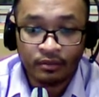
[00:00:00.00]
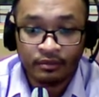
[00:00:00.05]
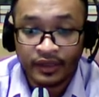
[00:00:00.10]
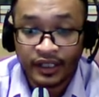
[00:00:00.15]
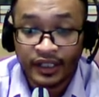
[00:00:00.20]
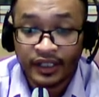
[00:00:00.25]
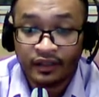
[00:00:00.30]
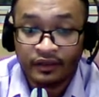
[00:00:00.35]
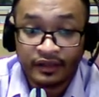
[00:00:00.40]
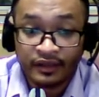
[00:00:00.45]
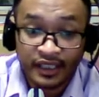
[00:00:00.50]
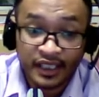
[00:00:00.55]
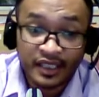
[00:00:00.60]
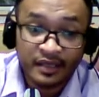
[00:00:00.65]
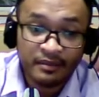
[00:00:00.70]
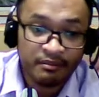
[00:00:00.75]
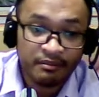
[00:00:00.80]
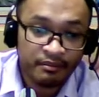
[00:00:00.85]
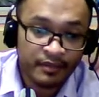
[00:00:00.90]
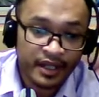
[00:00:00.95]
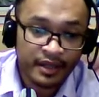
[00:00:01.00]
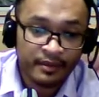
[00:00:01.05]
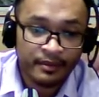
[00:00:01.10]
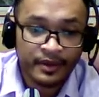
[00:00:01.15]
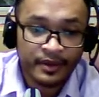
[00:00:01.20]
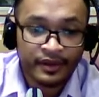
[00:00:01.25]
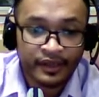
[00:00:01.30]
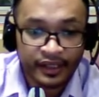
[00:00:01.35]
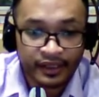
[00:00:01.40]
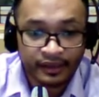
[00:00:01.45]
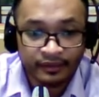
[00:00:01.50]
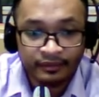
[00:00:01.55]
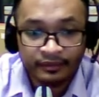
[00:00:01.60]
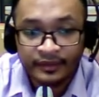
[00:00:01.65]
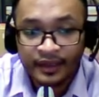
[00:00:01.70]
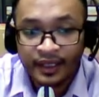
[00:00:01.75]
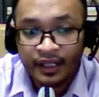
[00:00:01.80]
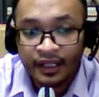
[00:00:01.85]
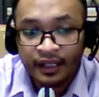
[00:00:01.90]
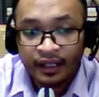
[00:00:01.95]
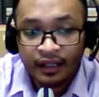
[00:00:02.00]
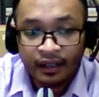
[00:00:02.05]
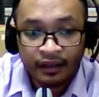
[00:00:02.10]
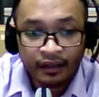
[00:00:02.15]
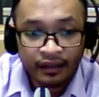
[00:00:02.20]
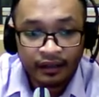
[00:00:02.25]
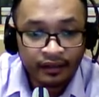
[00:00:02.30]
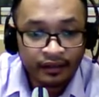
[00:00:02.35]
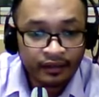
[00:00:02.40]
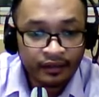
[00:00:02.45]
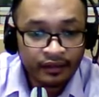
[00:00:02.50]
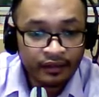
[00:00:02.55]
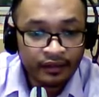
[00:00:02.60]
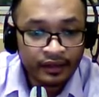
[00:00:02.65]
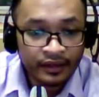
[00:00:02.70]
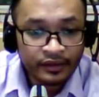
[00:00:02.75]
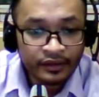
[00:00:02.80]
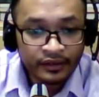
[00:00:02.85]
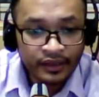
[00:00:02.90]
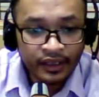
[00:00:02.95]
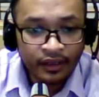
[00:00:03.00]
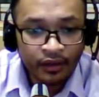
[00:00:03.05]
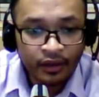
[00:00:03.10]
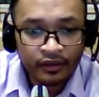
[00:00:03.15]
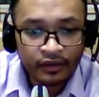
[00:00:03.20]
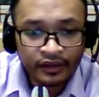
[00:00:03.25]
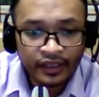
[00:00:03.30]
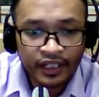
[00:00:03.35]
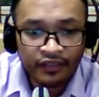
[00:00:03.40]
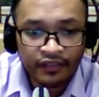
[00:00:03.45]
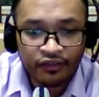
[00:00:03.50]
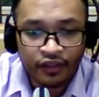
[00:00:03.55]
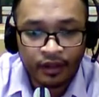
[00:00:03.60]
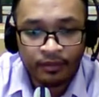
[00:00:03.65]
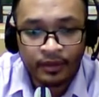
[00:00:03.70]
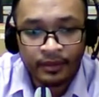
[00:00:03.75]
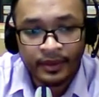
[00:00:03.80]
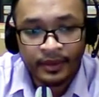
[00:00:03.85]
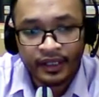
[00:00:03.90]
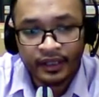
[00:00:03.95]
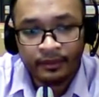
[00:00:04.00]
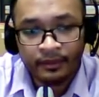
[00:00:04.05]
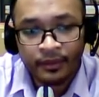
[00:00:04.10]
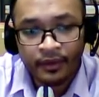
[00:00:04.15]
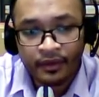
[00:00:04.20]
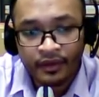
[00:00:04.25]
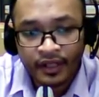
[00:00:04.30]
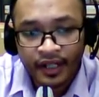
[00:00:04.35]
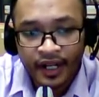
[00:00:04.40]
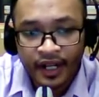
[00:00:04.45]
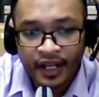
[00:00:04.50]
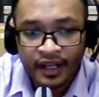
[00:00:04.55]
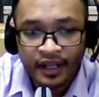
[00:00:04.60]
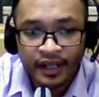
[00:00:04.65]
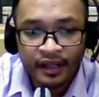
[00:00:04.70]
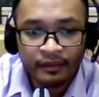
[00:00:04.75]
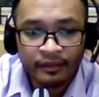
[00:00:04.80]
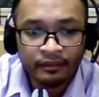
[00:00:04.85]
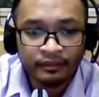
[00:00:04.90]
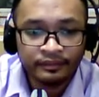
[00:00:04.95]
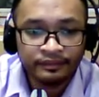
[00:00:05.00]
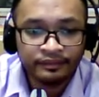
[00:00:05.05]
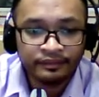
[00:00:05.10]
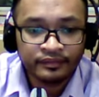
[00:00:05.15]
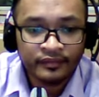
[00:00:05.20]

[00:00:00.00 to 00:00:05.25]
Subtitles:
read-only memory. Usually contain for a permanent program.